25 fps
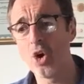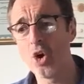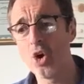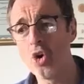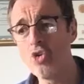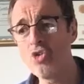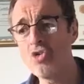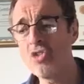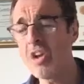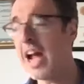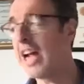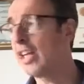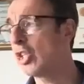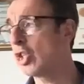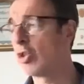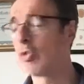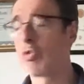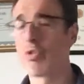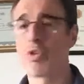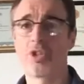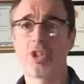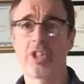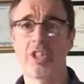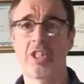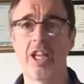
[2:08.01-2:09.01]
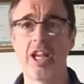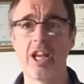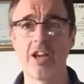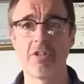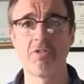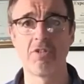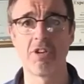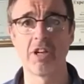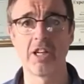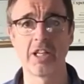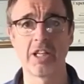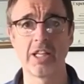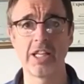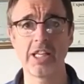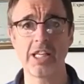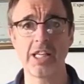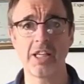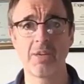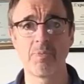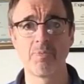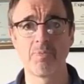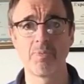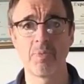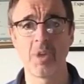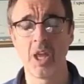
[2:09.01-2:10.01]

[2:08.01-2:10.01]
unnatural state, really,